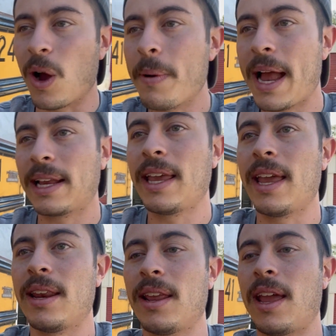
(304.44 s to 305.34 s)
back
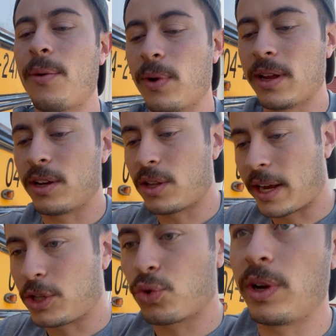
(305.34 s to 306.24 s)
in and we're gonna
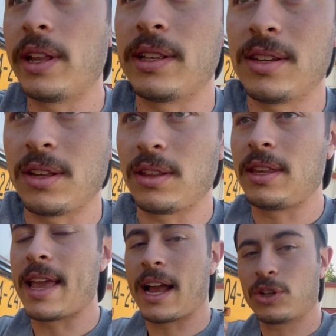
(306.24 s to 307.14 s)
like drill it to
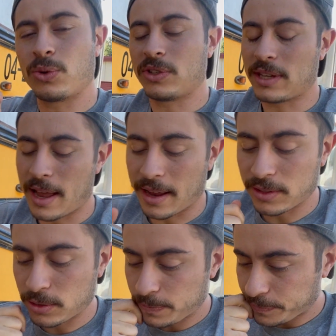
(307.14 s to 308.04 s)
the actual size,